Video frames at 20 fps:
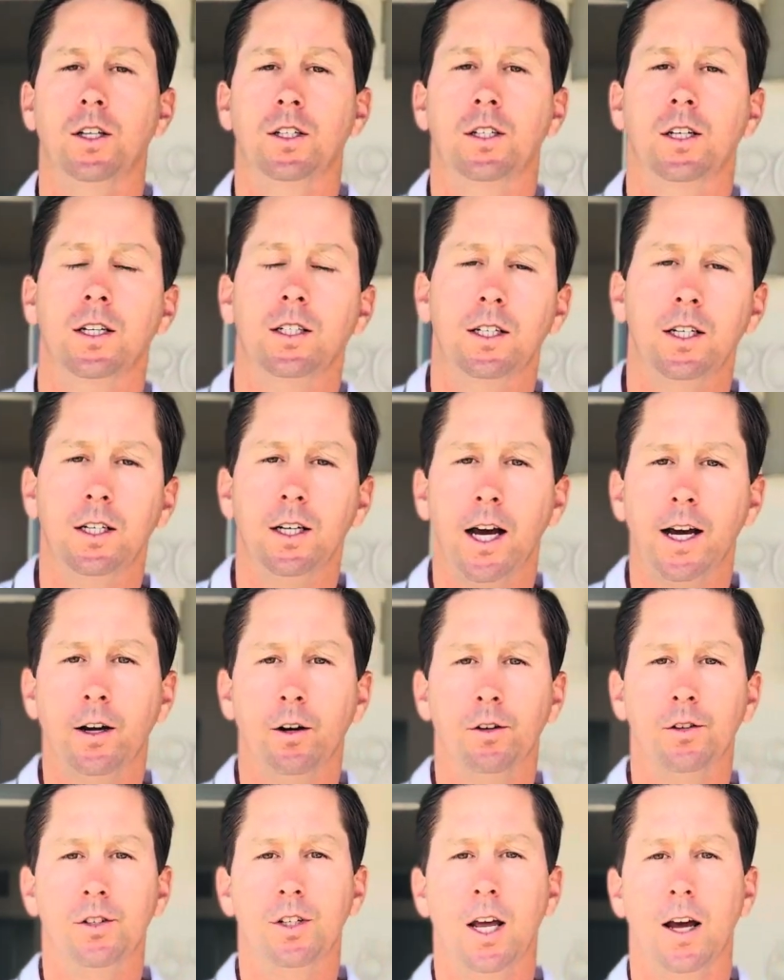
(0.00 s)

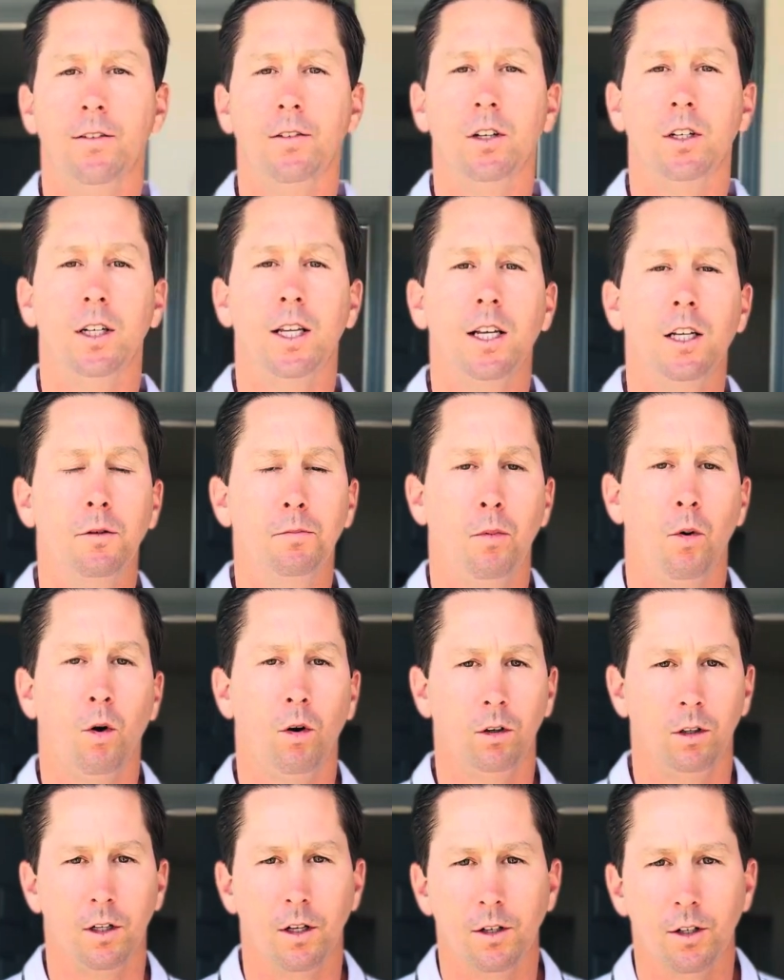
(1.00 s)
6907 East
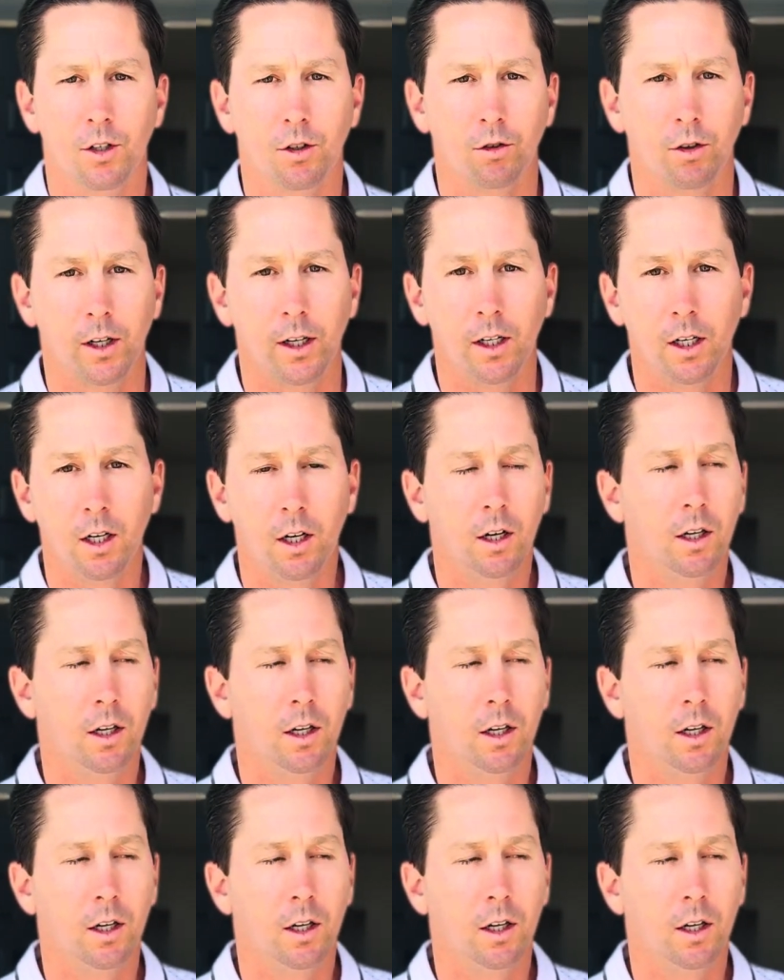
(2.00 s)
Portland Street.